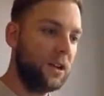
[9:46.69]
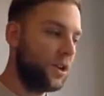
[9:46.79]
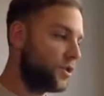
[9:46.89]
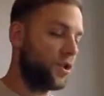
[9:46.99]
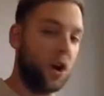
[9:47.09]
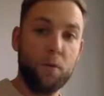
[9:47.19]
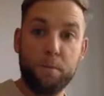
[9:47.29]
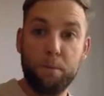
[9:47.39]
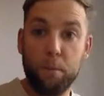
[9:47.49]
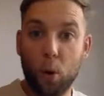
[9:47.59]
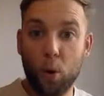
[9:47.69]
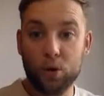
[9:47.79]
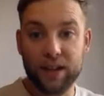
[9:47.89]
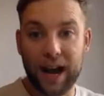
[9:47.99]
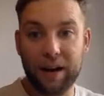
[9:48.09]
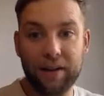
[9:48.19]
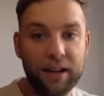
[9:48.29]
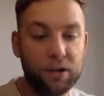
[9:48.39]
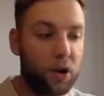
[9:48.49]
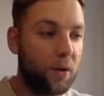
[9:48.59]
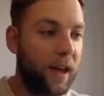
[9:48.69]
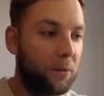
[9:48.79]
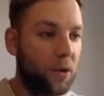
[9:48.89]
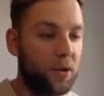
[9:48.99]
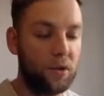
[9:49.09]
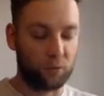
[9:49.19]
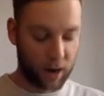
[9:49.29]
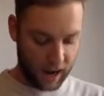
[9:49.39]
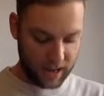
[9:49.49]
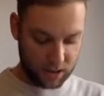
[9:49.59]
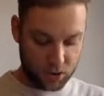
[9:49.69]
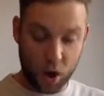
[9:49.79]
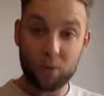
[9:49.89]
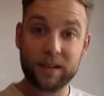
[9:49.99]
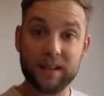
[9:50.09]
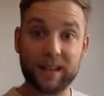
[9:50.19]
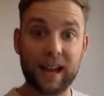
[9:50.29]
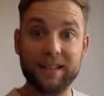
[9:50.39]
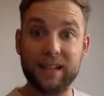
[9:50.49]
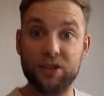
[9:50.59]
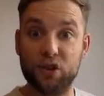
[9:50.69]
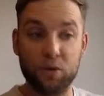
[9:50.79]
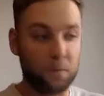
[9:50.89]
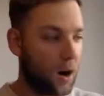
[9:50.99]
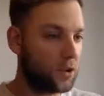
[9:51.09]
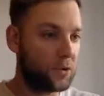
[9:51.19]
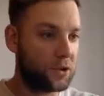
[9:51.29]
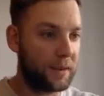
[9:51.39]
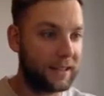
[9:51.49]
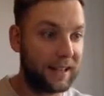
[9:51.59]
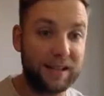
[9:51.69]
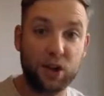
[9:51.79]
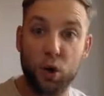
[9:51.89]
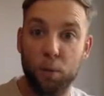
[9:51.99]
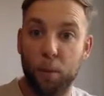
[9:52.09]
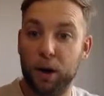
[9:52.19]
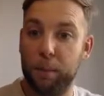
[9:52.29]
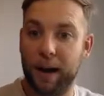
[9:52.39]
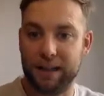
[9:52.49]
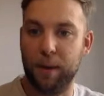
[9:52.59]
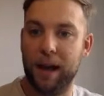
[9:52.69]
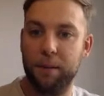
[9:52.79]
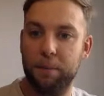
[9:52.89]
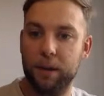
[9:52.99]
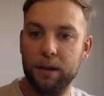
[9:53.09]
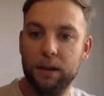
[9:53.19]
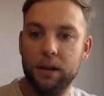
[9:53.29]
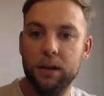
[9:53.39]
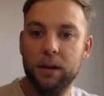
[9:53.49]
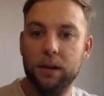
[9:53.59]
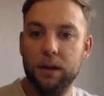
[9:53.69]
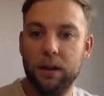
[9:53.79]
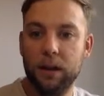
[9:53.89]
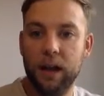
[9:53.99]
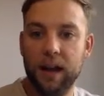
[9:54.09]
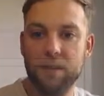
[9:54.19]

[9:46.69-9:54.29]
so pause now and have a little go at that one on the right. Notice that it says 2 marks, which means this has come up on a past paper. Okay, so